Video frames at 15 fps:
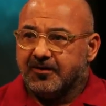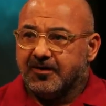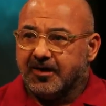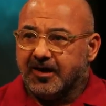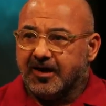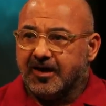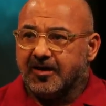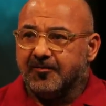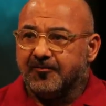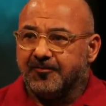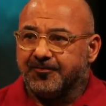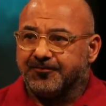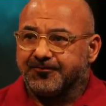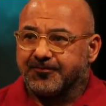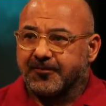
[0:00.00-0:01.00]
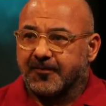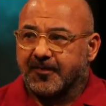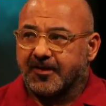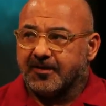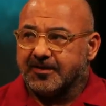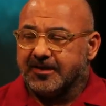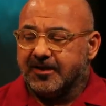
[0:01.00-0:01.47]
um,
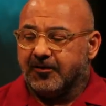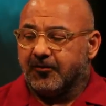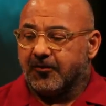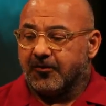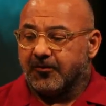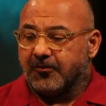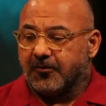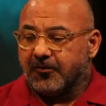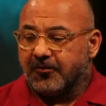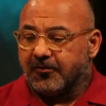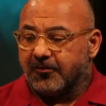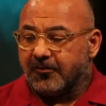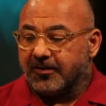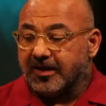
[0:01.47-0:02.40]
you know, or or, or